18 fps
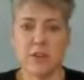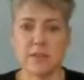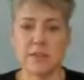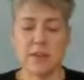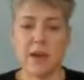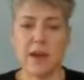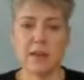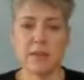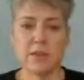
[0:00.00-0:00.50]

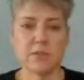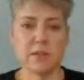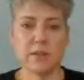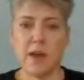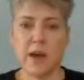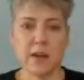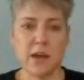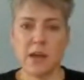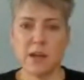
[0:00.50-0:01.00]
digest that. there's
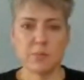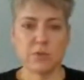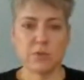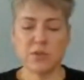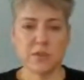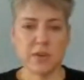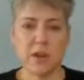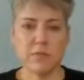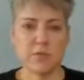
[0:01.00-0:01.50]
a lot of
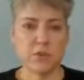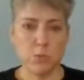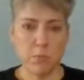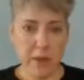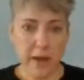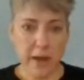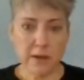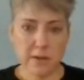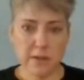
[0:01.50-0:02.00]
animals that have
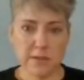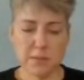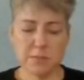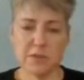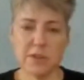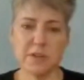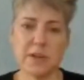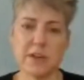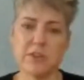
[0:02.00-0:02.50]
no
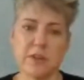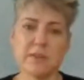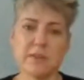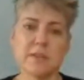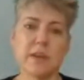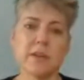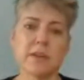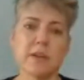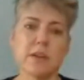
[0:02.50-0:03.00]
mechanism to
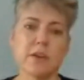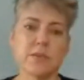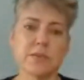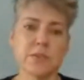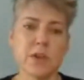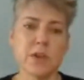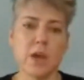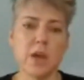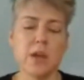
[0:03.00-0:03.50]
digest
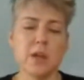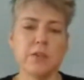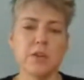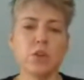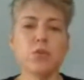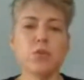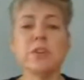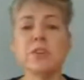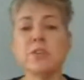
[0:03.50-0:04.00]
cellulose.
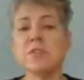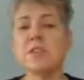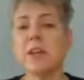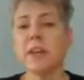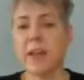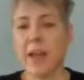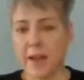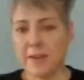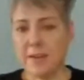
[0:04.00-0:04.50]
The creatures
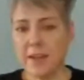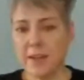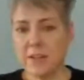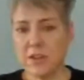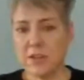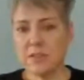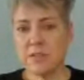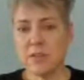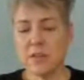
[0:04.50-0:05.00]
that can
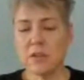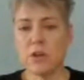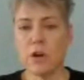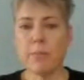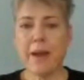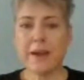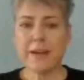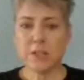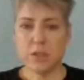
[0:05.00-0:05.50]
digest it
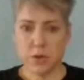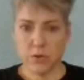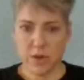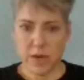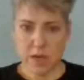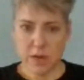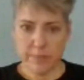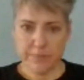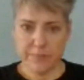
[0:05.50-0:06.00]
are
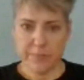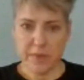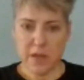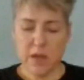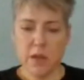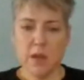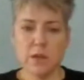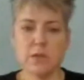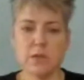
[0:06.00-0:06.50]
bacteria.
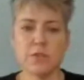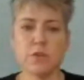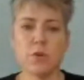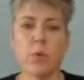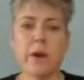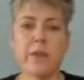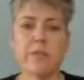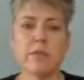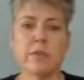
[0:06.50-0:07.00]

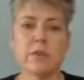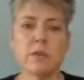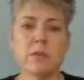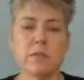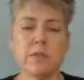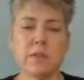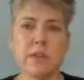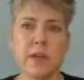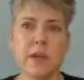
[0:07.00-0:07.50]
So
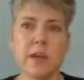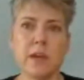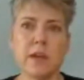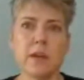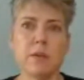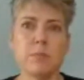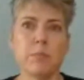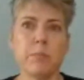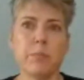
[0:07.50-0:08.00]
whether
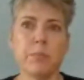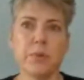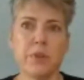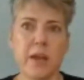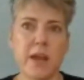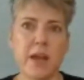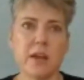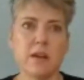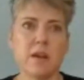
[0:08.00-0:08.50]
the
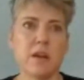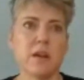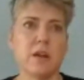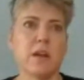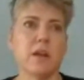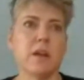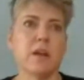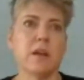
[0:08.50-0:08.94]
plant